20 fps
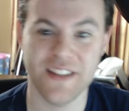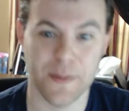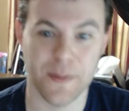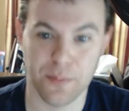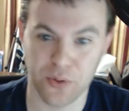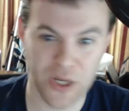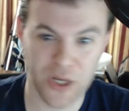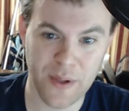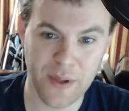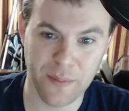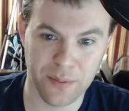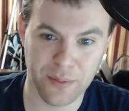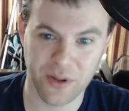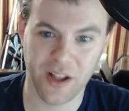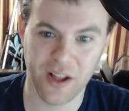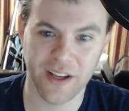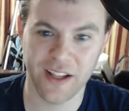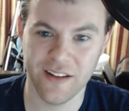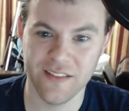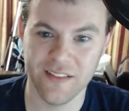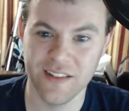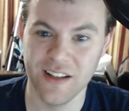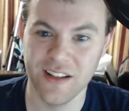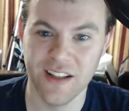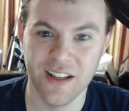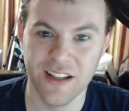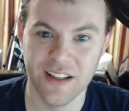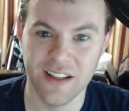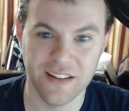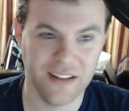a premium plugin
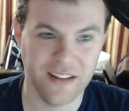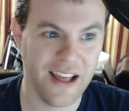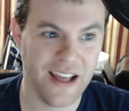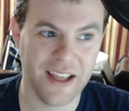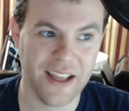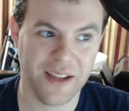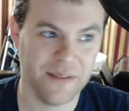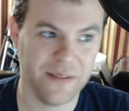like